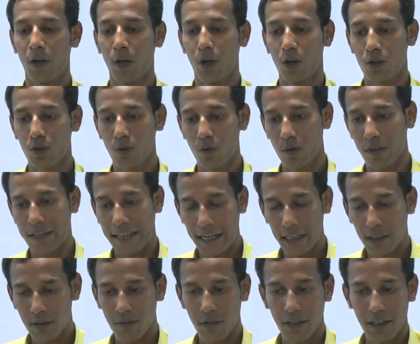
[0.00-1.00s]
So, that
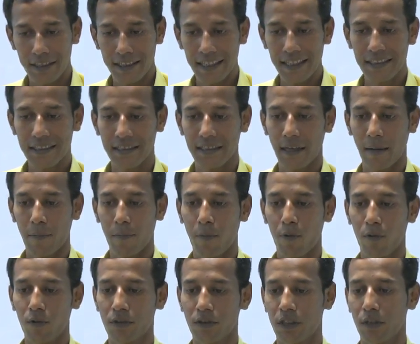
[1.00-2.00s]
is why this
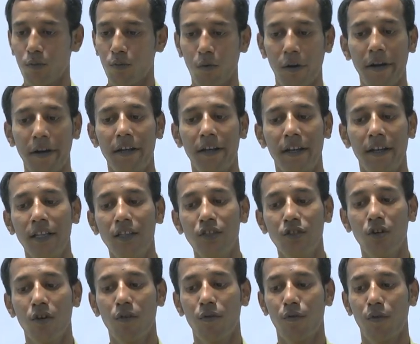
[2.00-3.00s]
supports a wide range
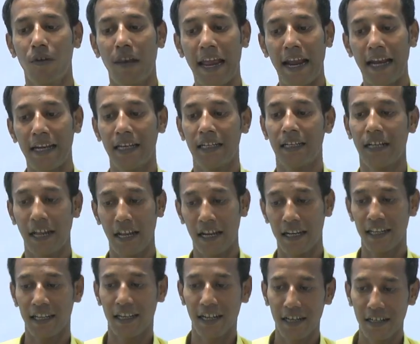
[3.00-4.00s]
of flat and
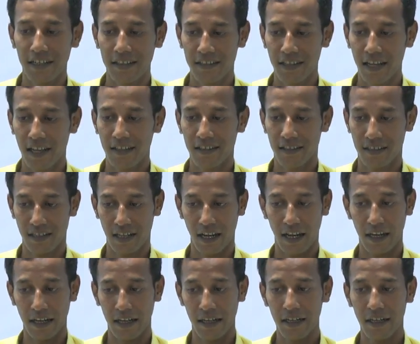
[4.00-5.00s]
hierarchical design
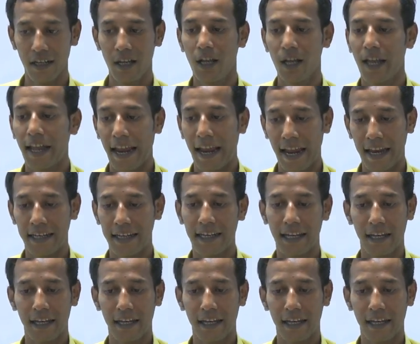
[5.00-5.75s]
style and can